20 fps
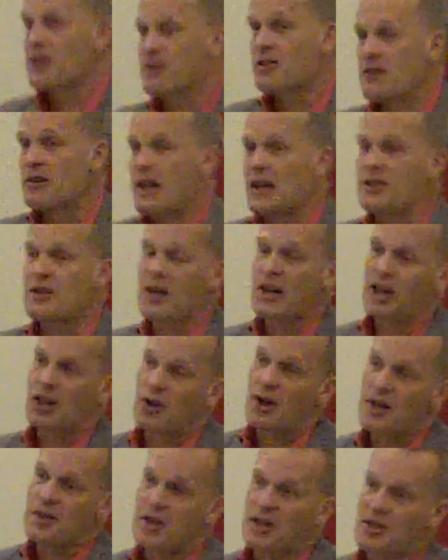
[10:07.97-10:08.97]
is an
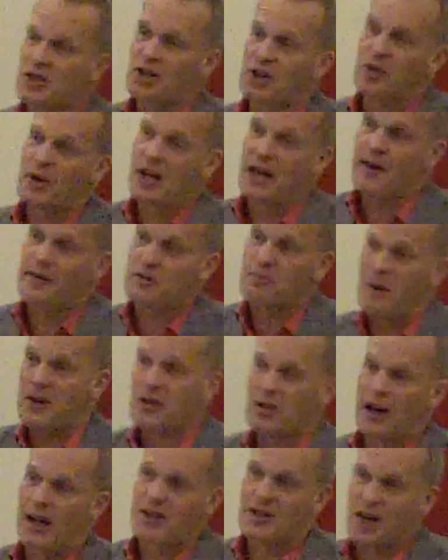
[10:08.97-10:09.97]
increasing degree of
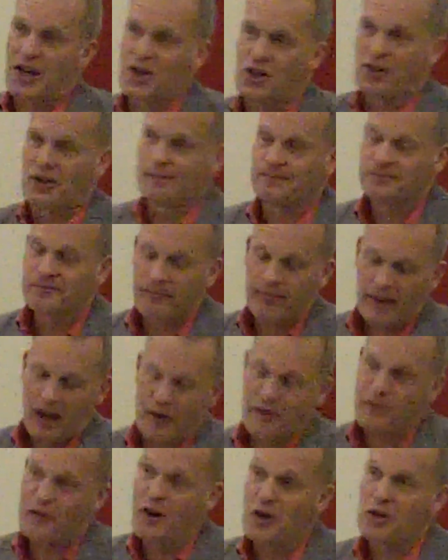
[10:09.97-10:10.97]
specialisation
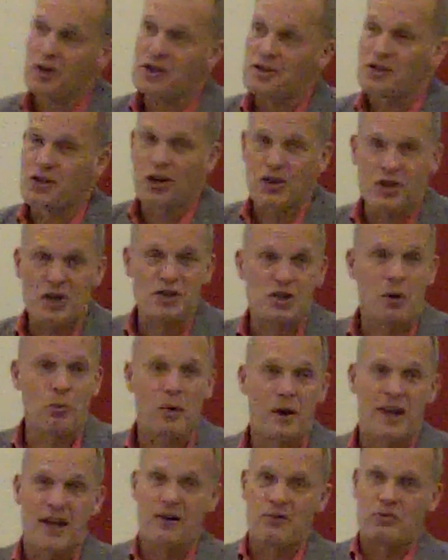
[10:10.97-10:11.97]
and focus not just
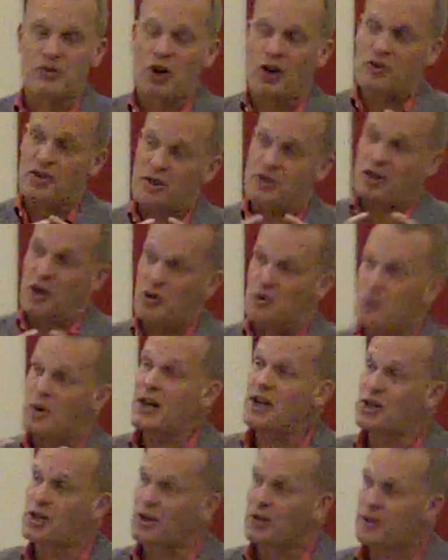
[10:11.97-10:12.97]
on
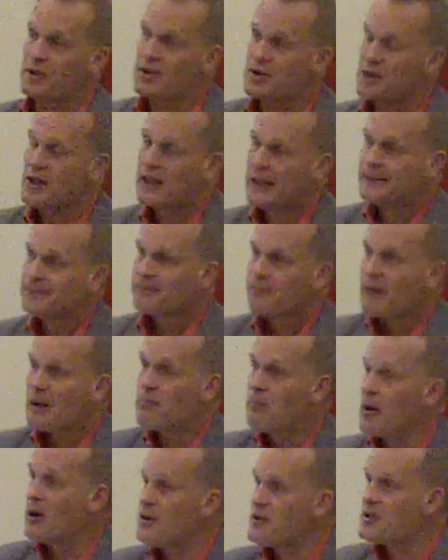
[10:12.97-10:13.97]
regions,
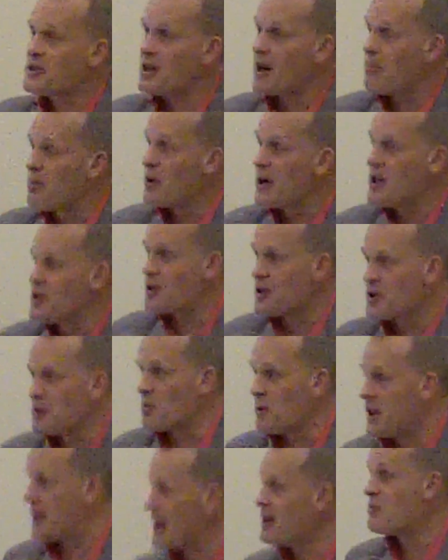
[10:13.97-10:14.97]
but
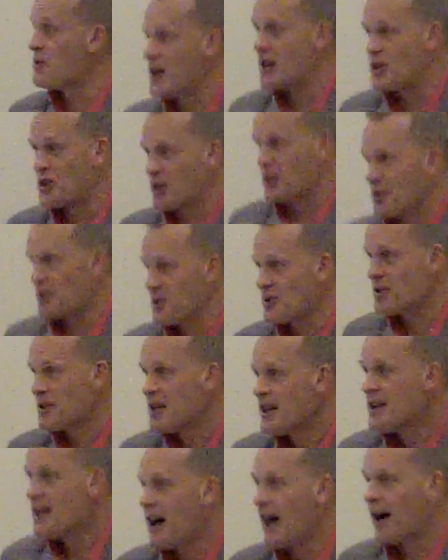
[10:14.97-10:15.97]
sub-regions within
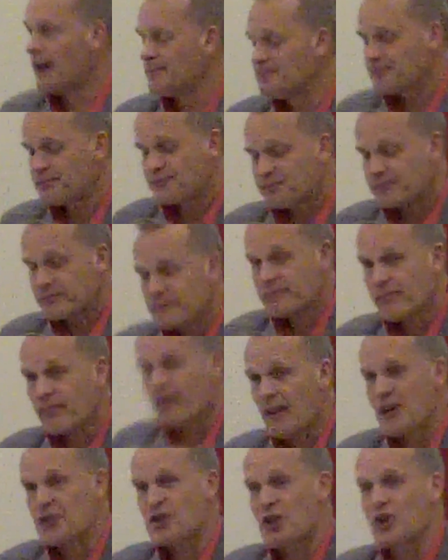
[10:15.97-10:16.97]
regions.
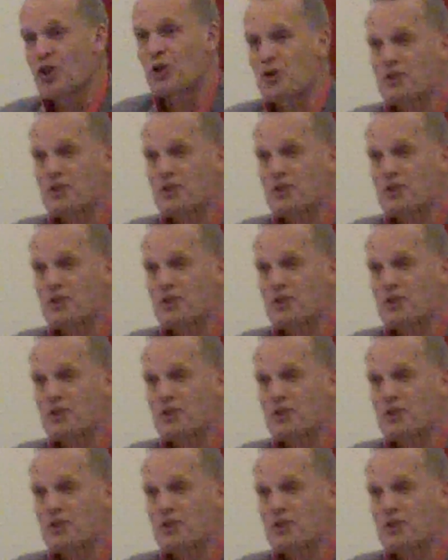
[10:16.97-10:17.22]
So